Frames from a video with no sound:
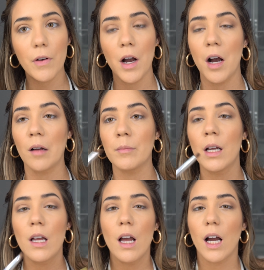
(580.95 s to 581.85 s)

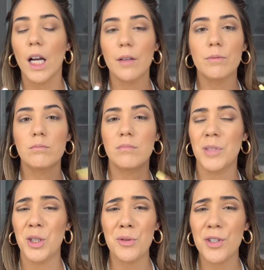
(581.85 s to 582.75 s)
I
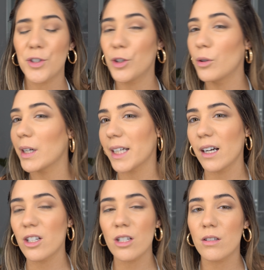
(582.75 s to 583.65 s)
used to, I
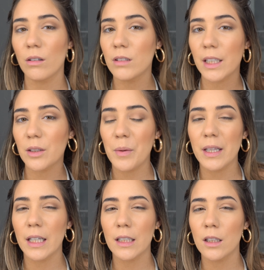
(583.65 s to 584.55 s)
kind of just don't like the way
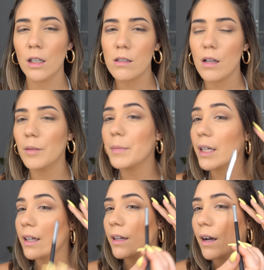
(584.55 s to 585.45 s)
that it looks on
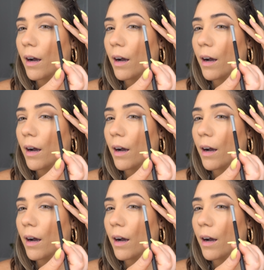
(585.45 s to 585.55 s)
me.